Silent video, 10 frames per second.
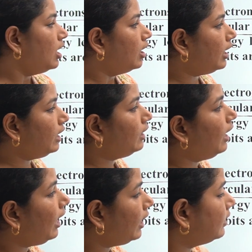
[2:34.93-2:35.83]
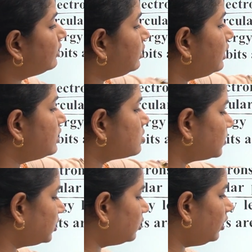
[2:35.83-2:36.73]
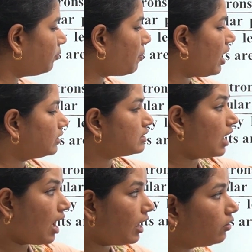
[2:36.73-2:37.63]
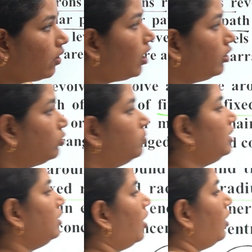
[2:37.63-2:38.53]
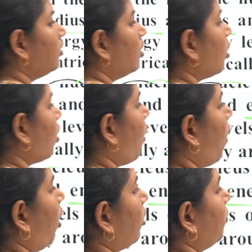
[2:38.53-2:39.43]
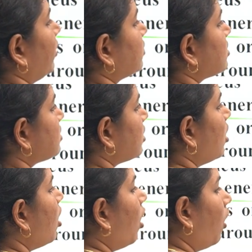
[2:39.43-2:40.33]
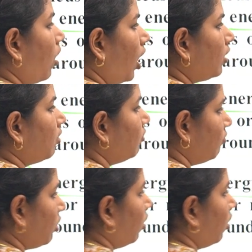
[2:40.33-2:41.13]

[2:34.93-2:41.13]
right? And these circular paths are called to be your orbits, or we will